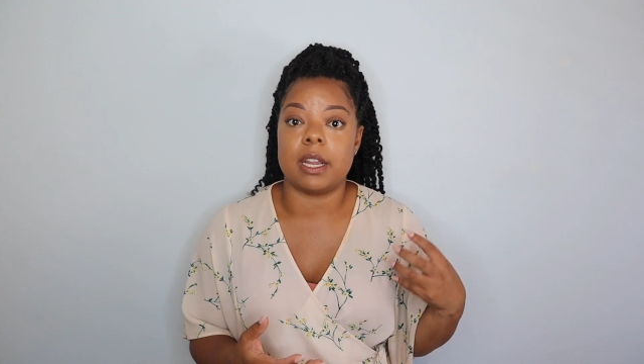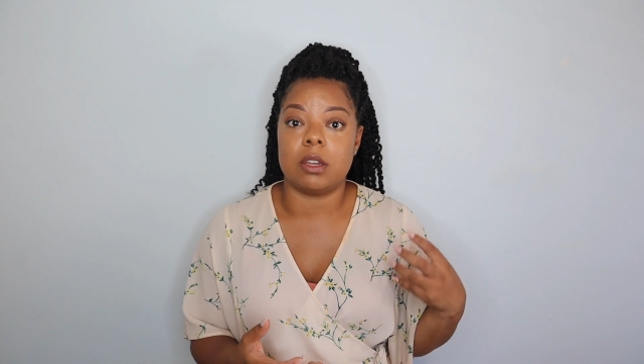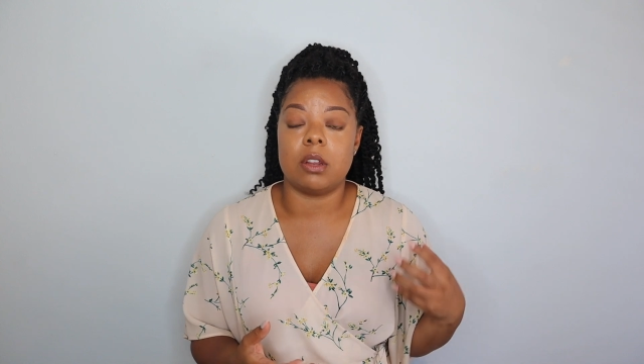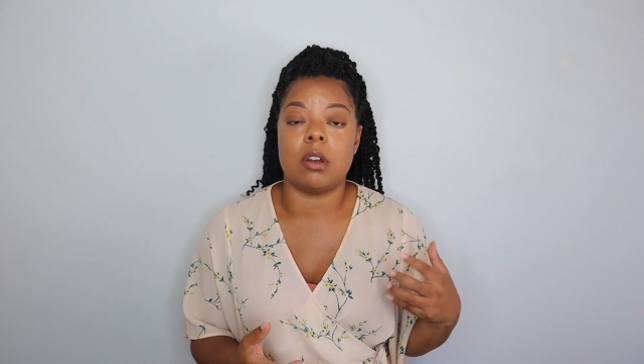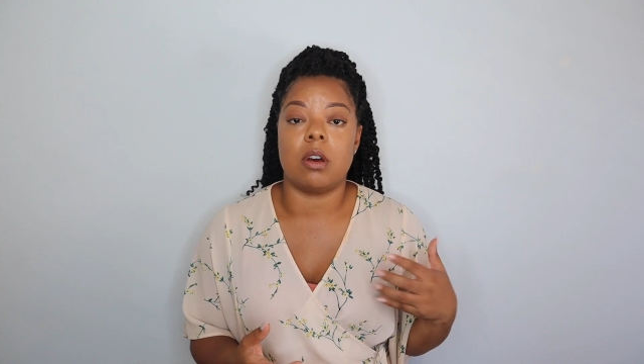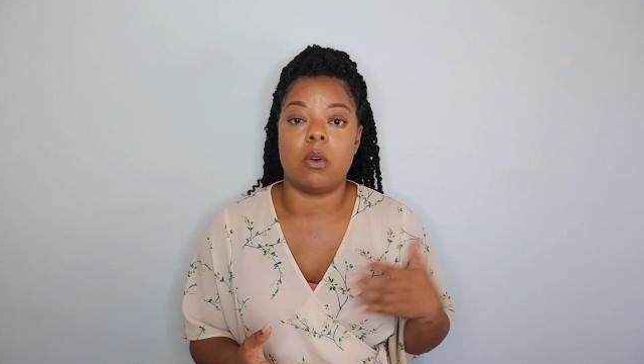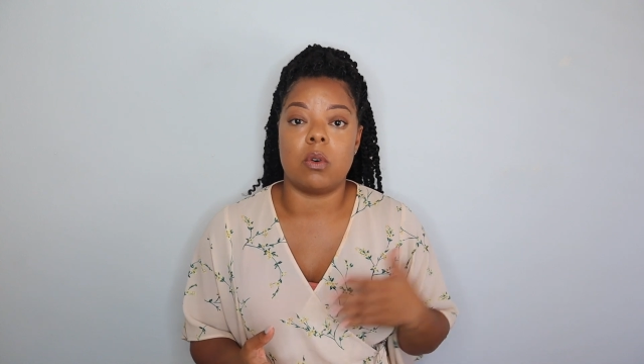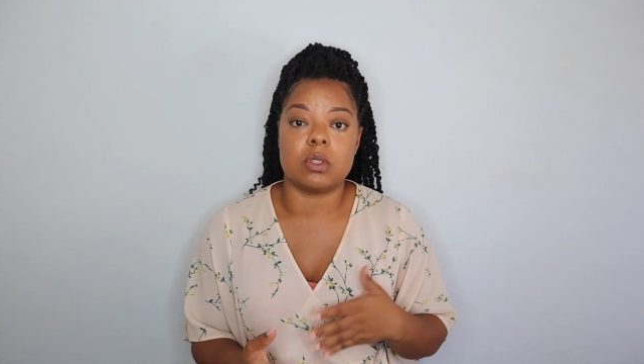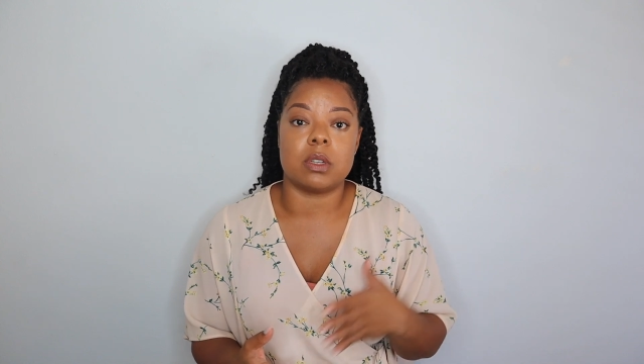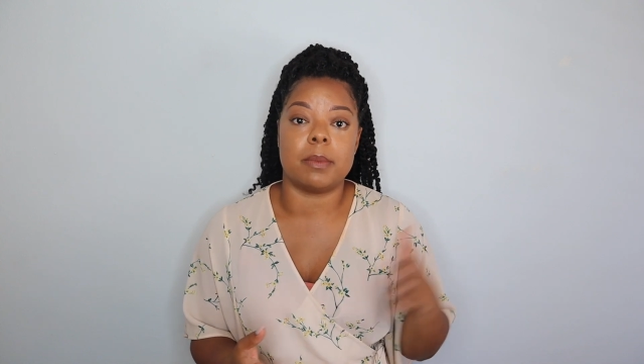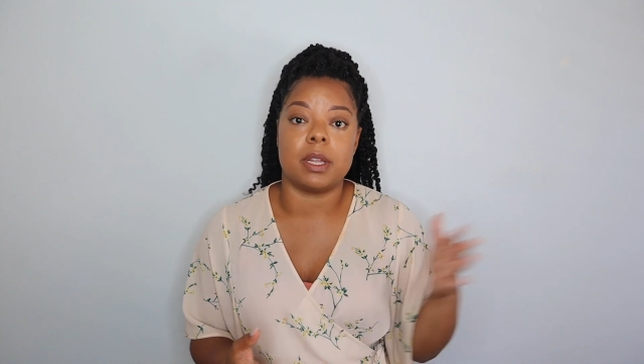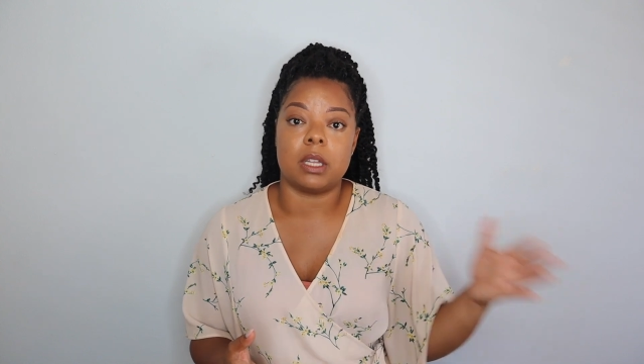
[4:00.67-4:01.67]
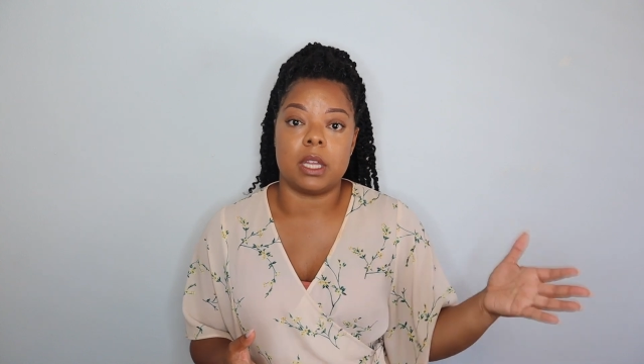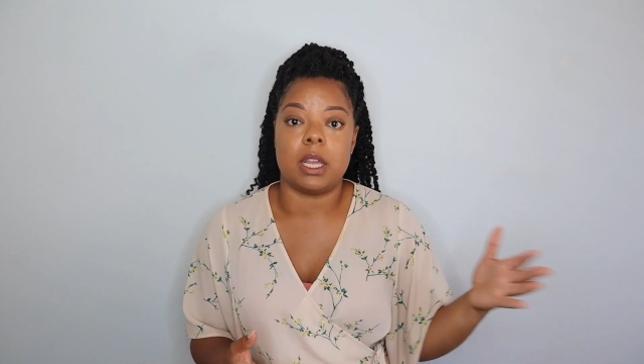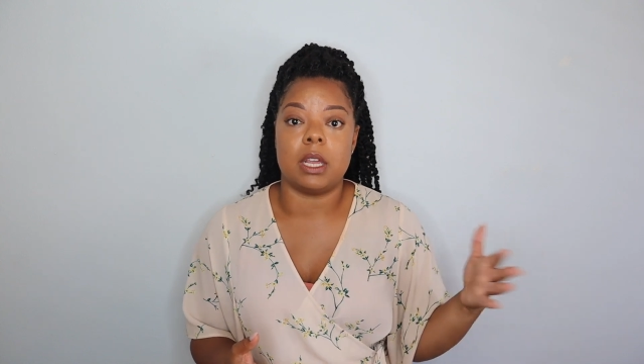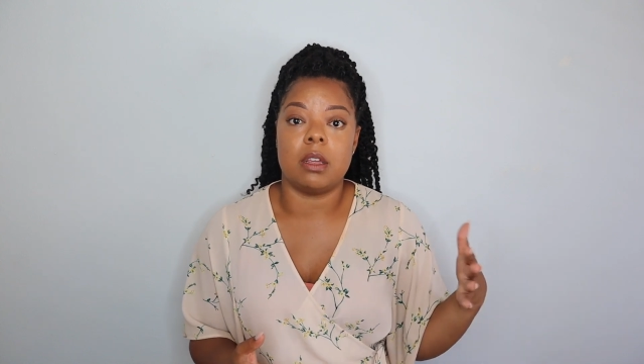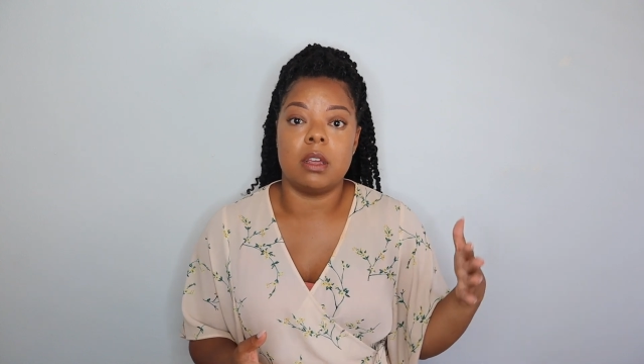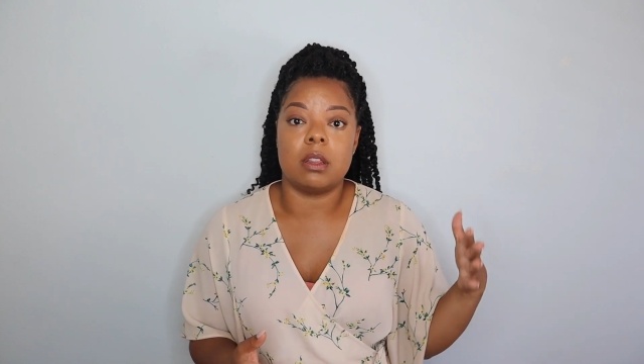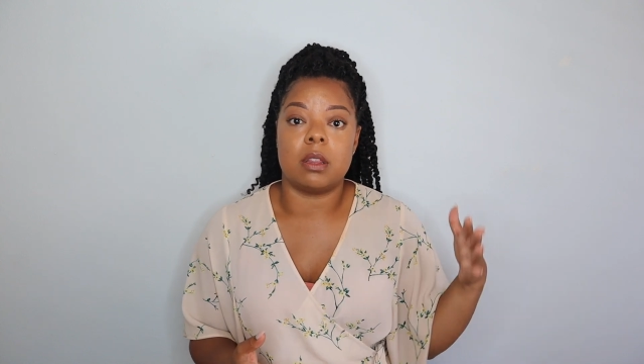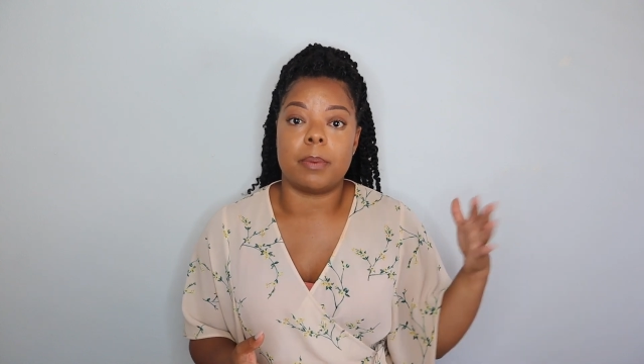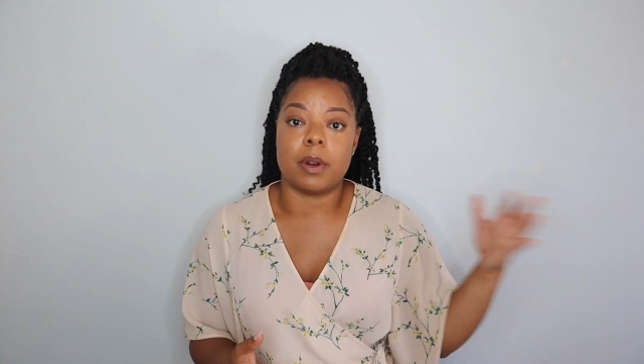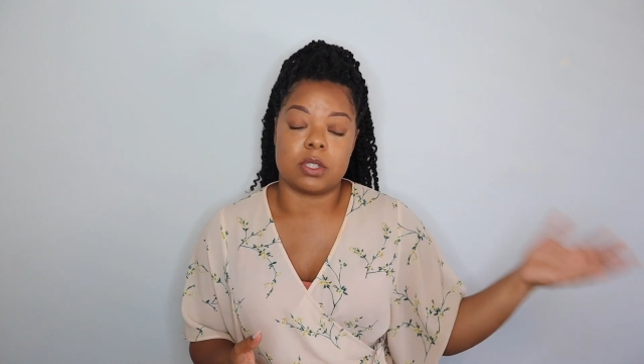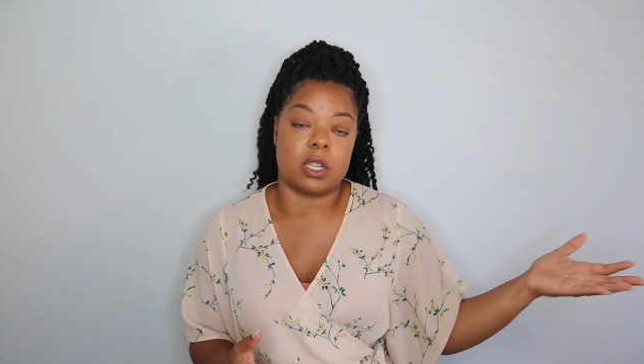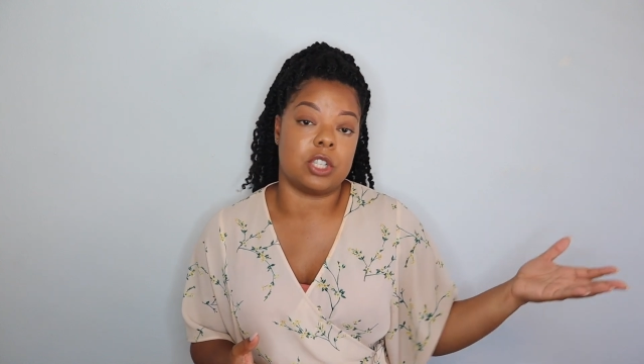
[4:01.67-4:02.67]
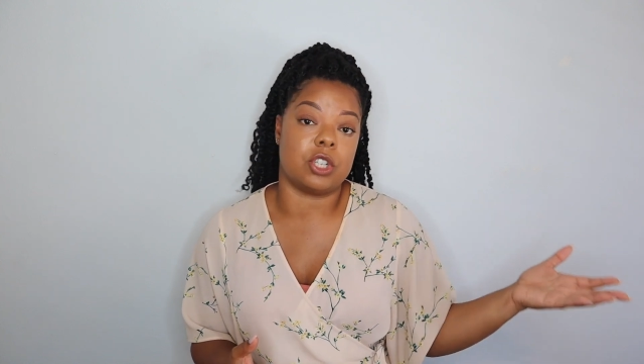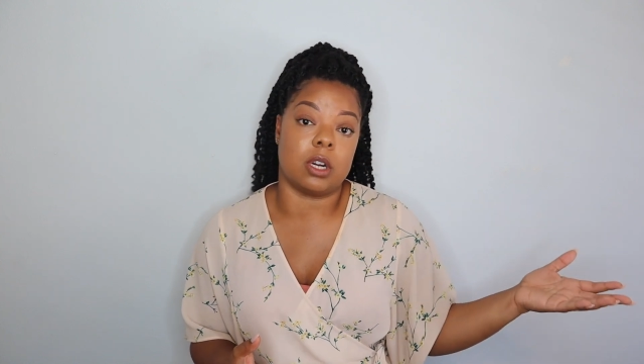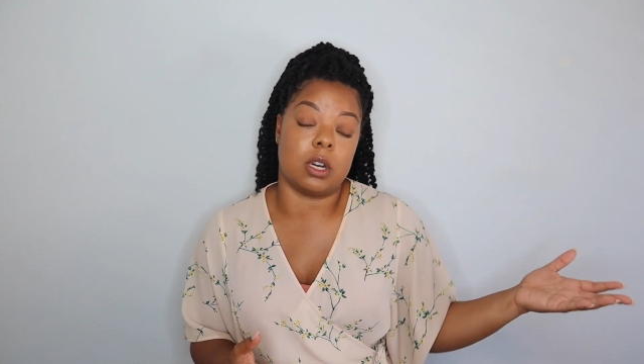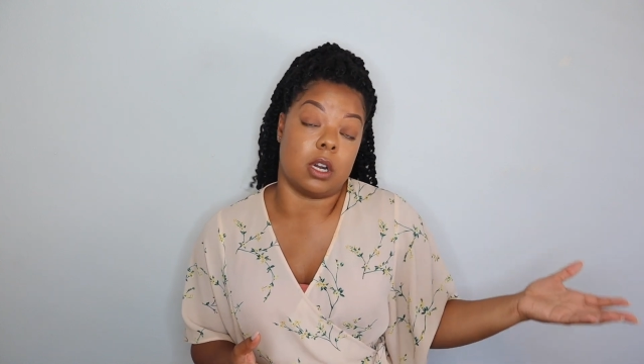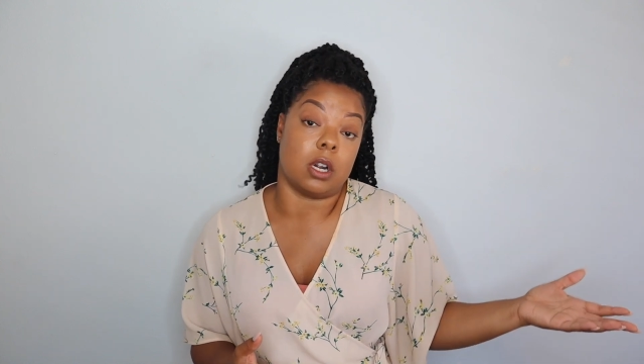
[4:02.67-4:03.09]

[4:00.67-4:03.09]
and, you know, ultimately the person that you're,